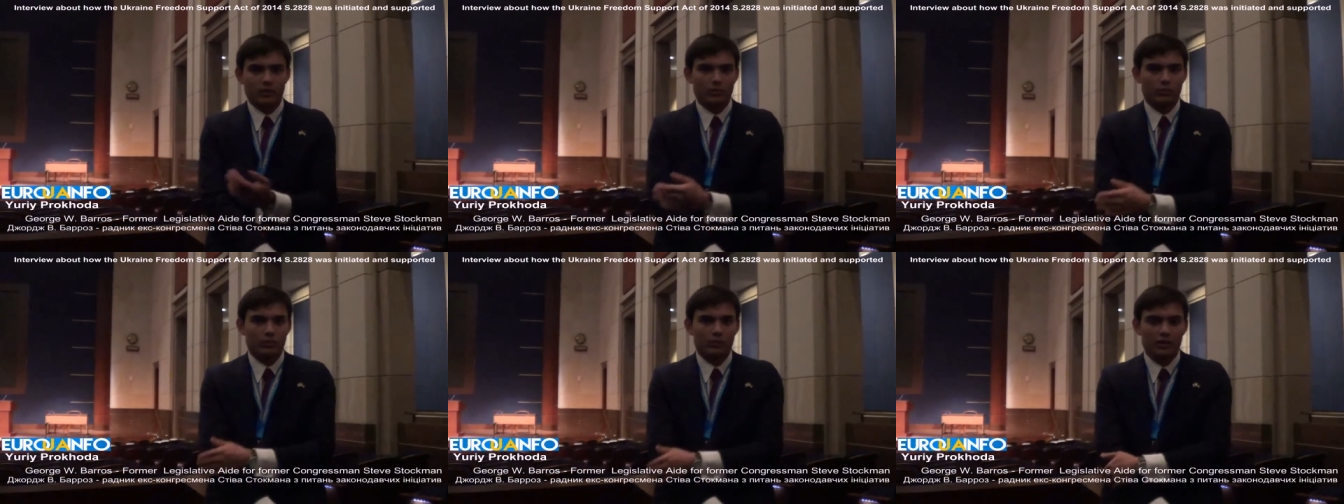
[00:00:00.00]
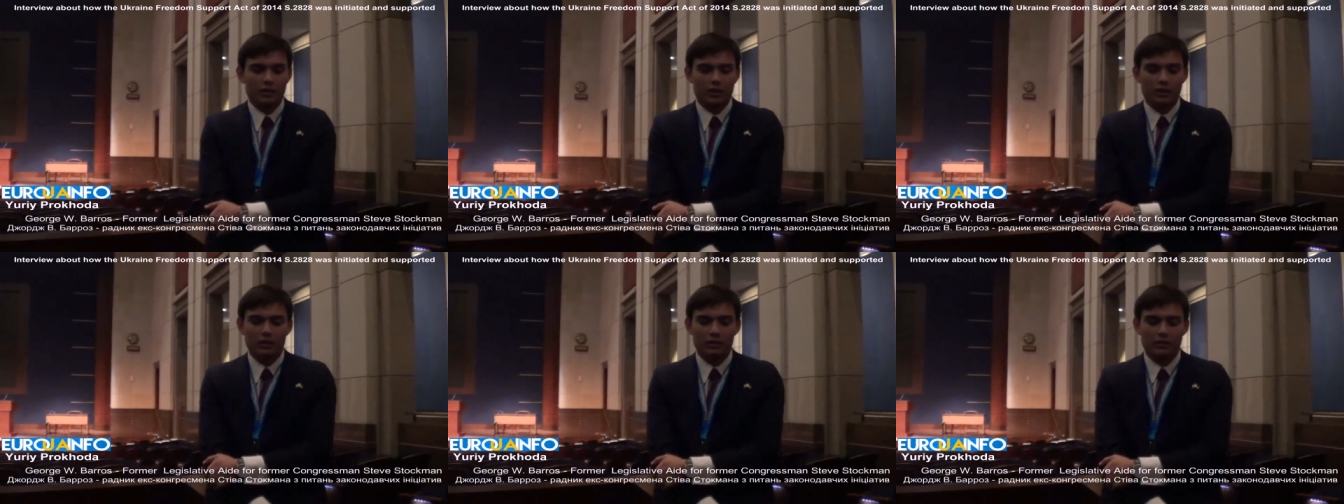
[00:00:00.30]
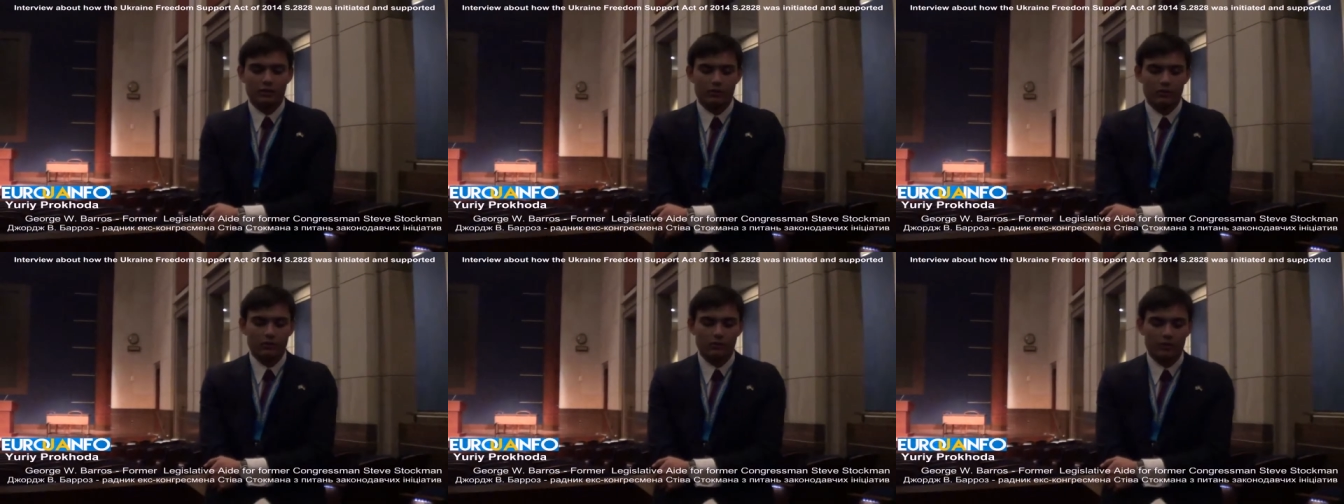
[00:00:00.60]

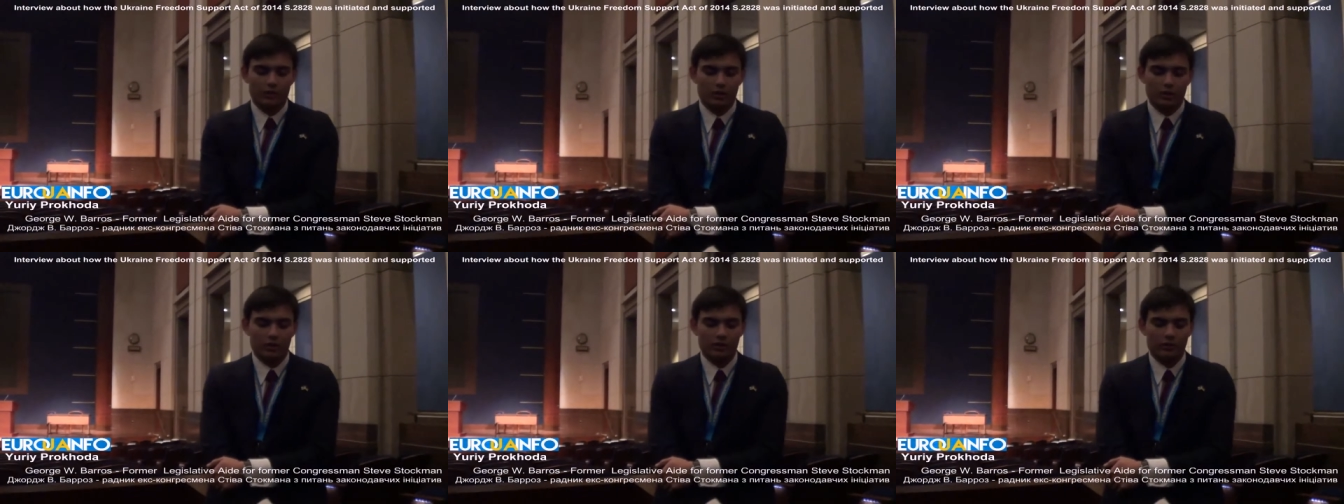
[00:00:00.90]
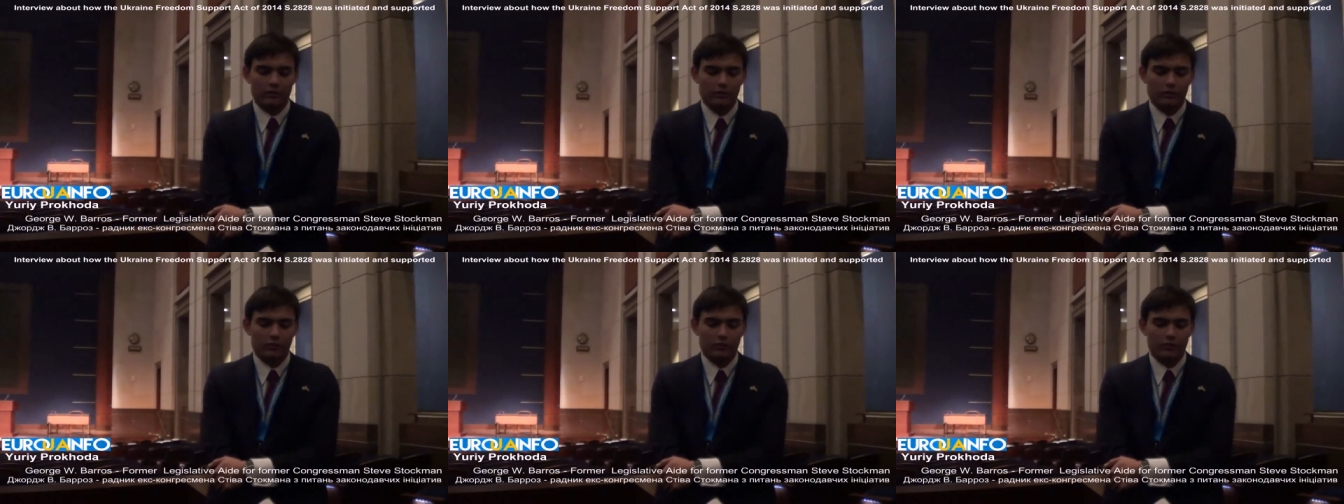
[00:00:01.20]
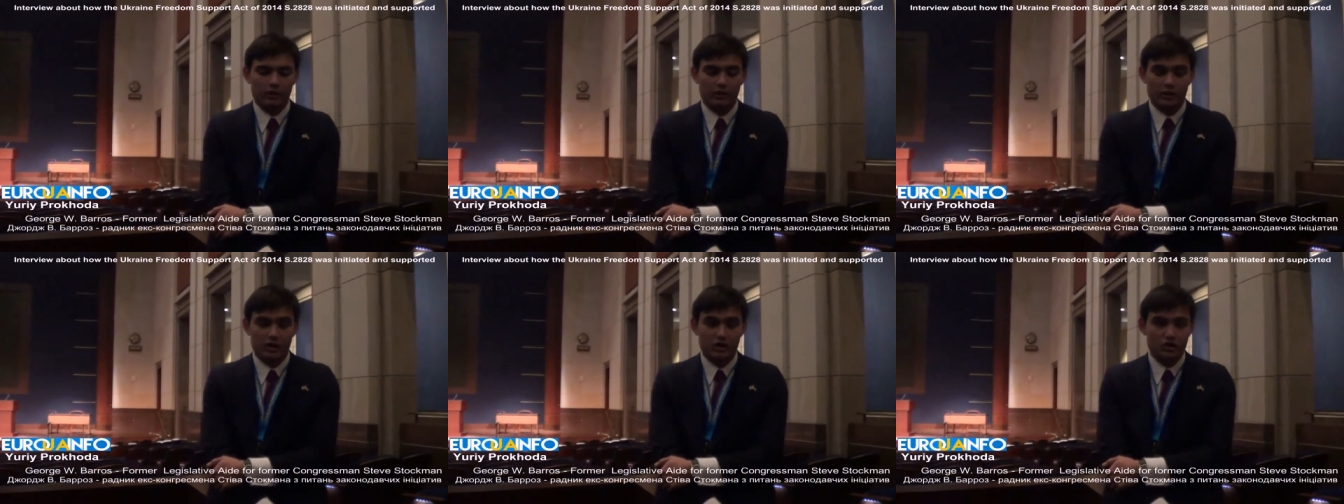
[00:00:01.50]
the
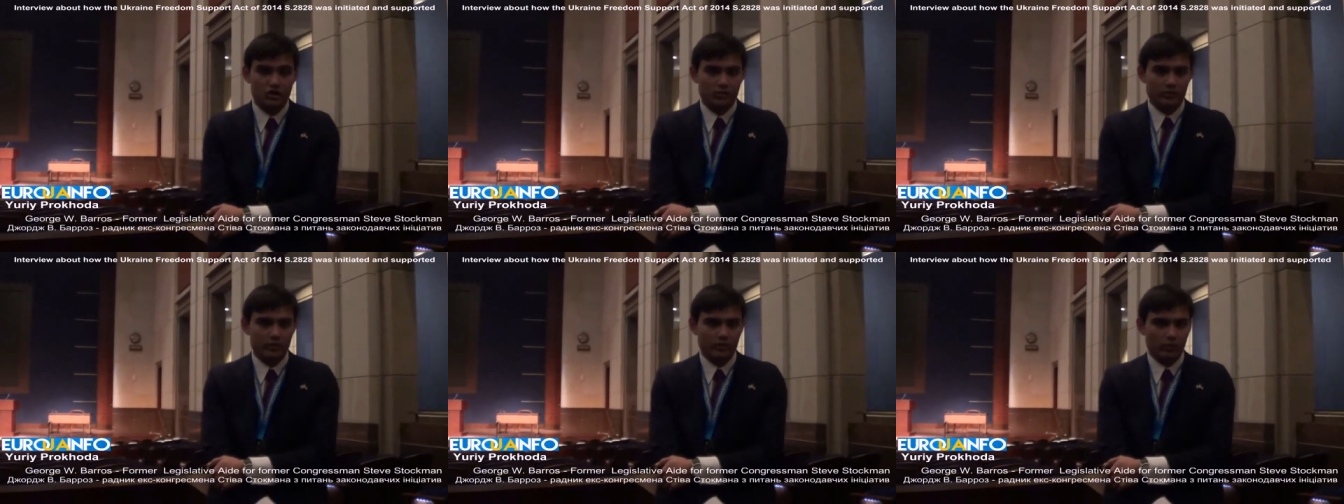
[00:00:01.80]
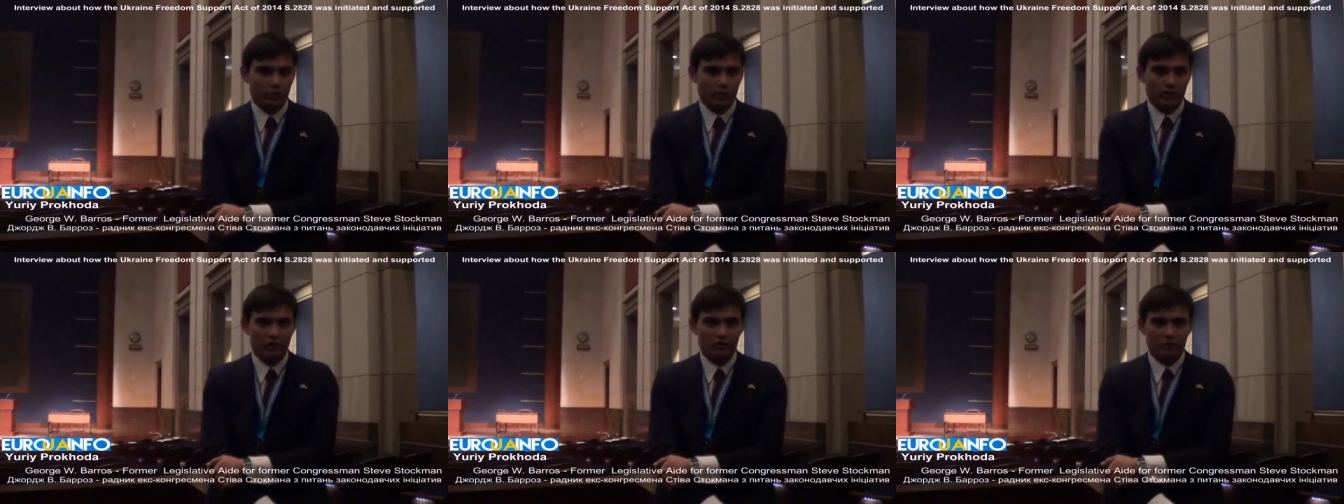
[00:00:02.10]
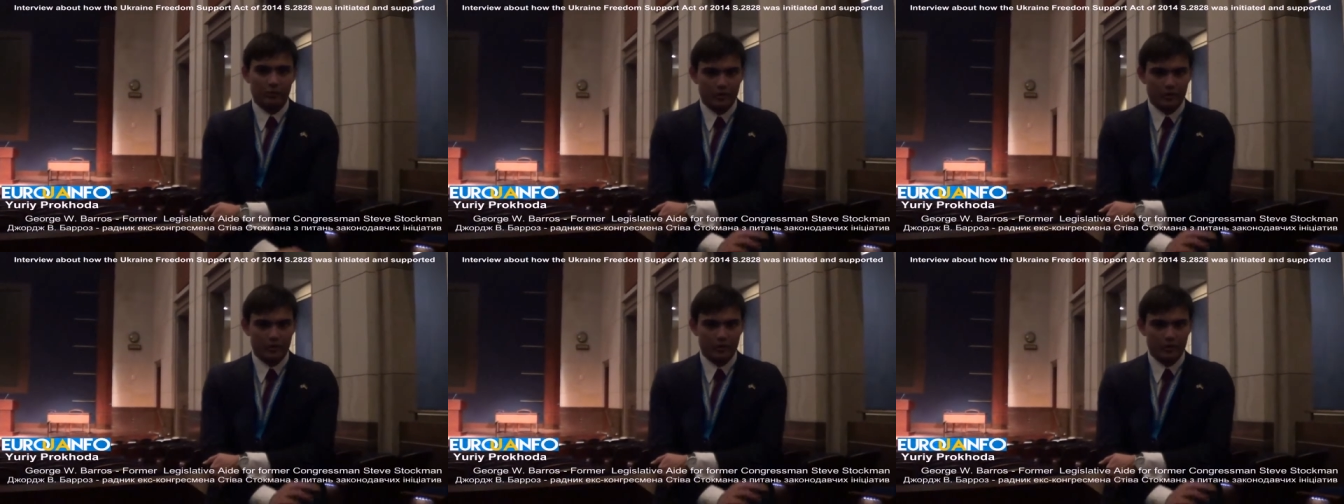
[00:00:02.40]
leadership didn't want it.